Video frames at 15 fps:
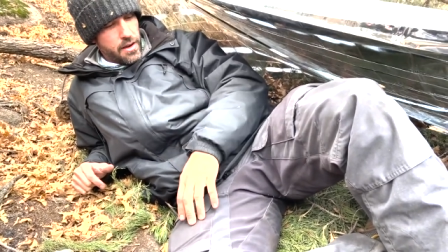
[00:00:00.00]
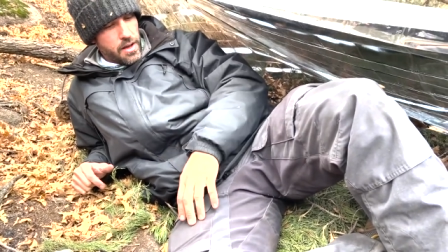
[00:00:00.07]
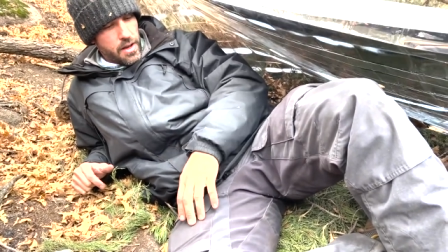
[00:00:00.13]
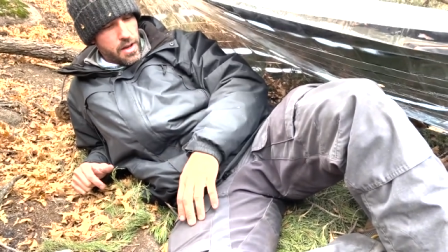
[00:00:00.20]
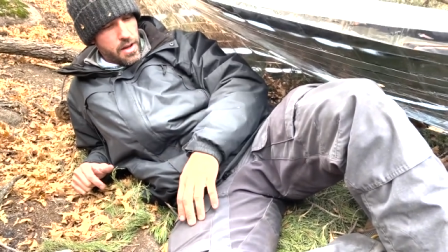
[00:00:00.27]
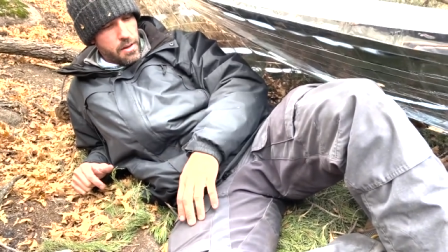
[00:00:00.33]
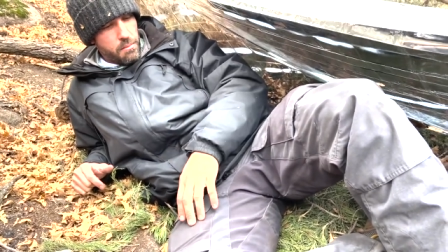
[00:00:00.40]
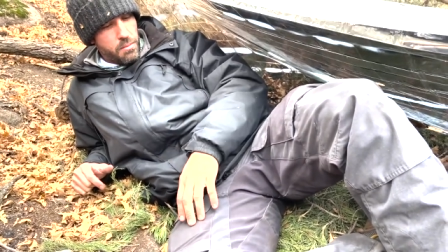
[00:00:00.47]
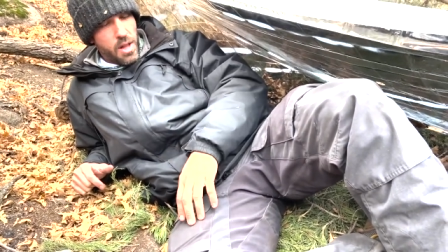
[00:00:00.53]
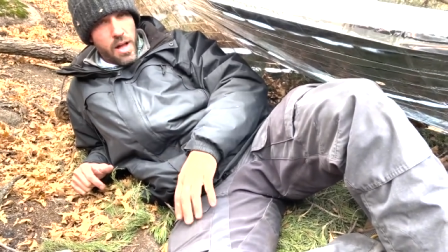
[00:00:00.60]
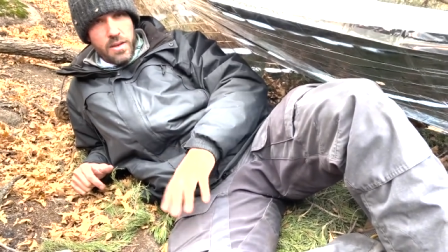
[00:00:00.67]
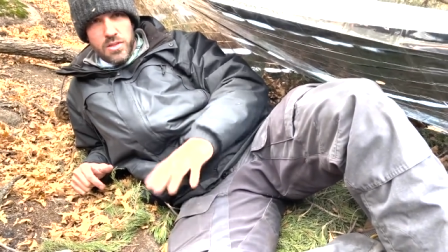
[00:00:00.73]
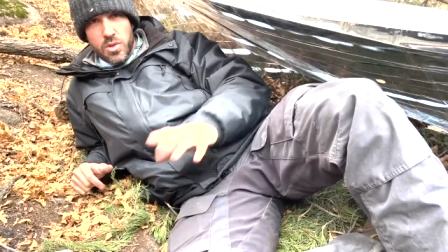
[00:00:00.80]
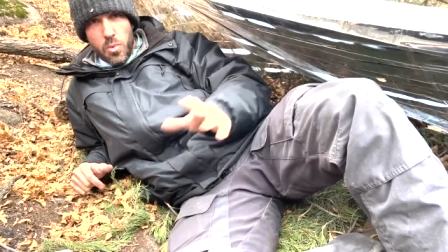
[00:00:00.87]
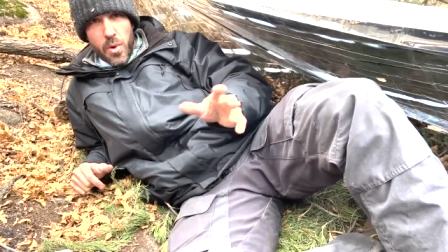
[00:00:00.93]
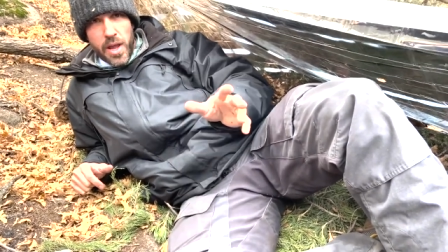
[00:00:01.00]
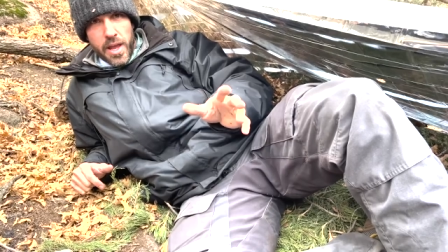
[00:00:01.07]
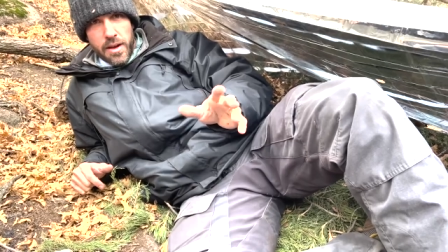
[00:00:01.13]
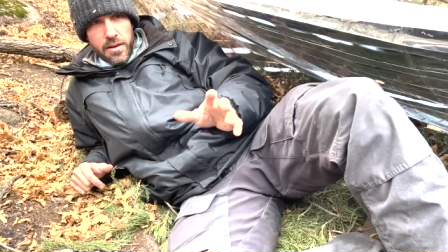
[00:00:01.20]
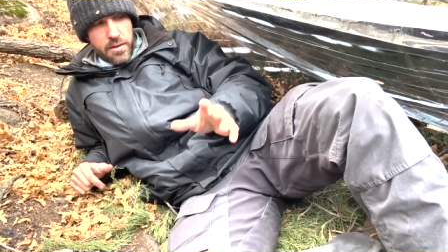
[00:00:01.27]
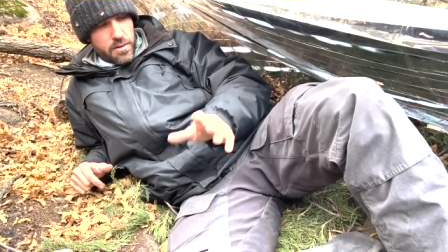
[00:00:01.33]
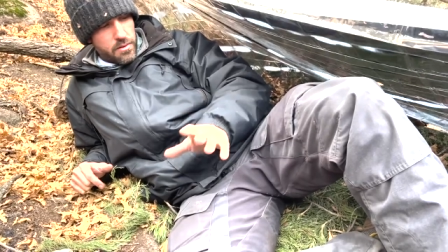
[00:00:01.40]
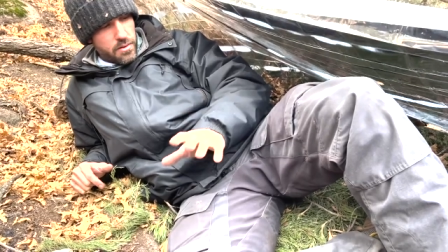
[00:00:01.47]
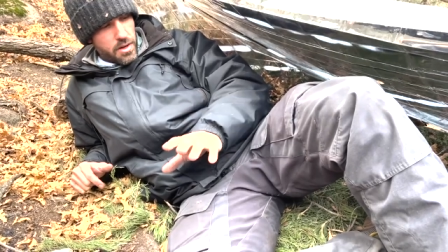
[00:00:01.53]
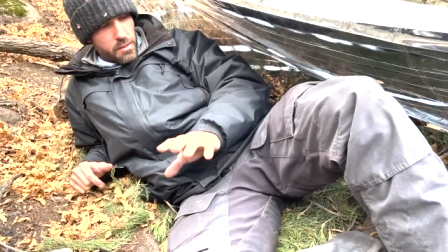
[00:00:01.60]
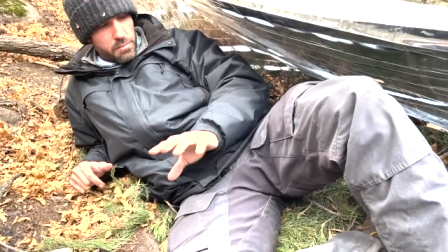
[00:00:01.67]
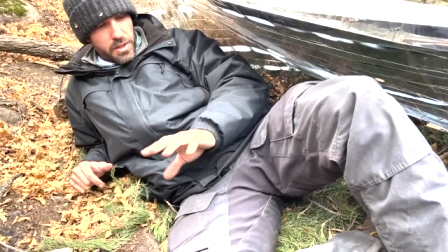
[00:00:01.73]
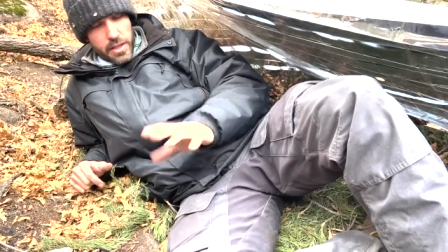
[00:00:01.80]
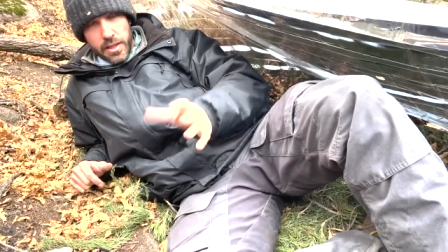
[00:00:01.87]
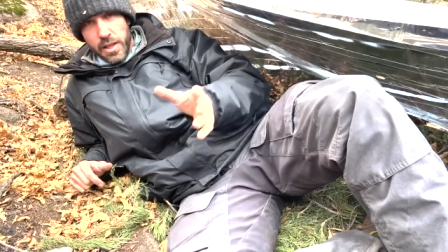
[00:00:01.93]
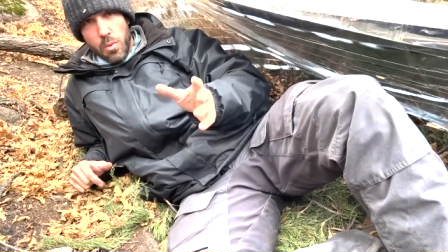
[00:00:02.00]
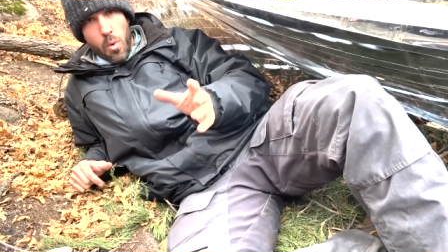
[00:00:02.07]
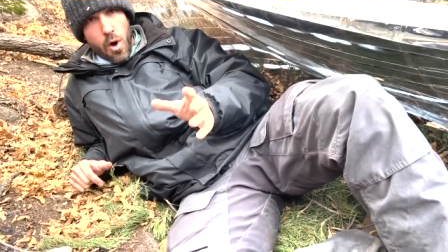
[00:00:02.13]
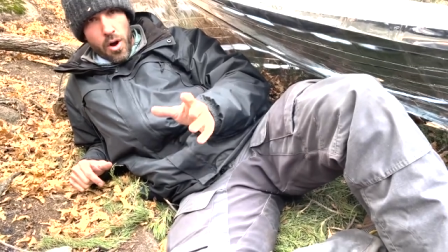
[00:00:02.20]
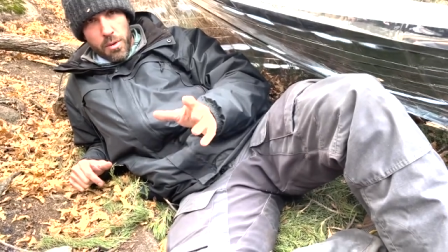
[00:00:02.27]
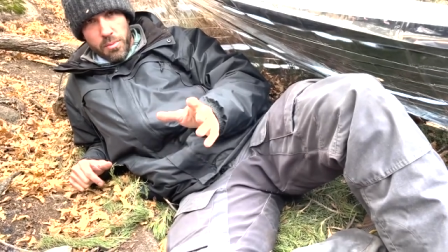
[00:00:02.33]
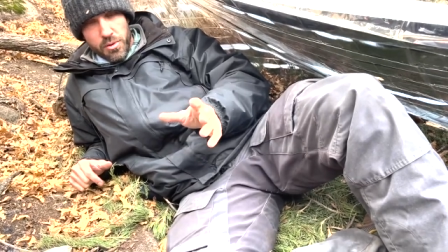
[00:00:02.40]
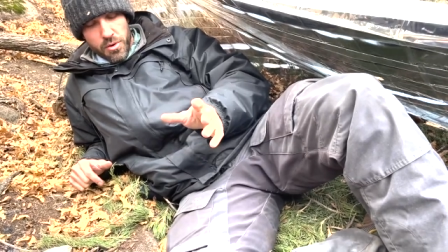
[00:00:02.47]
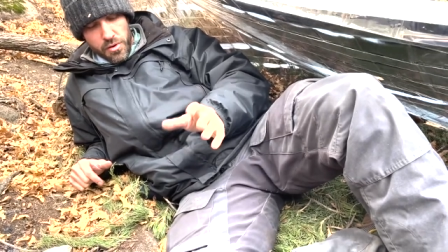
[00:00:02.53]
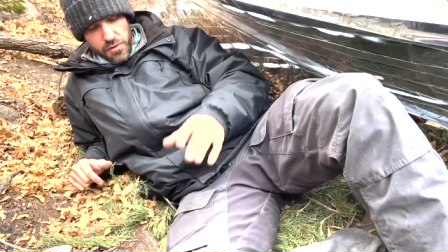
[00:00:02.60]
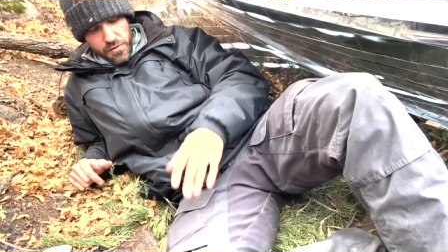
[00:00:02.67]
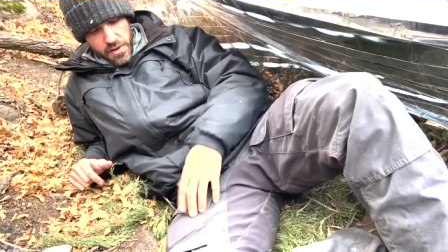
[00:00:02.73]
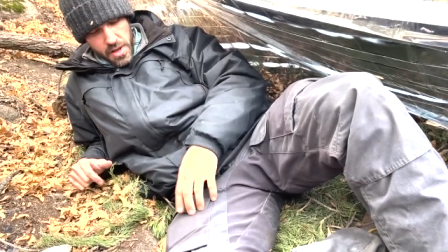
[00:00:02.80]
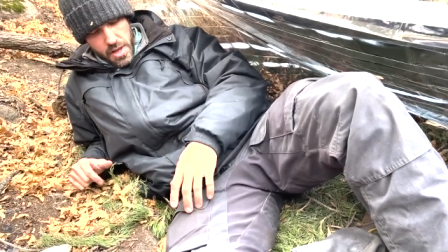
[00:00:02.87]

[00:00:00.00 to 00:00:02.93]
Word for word: Um, blocks the wind, completely waterproof.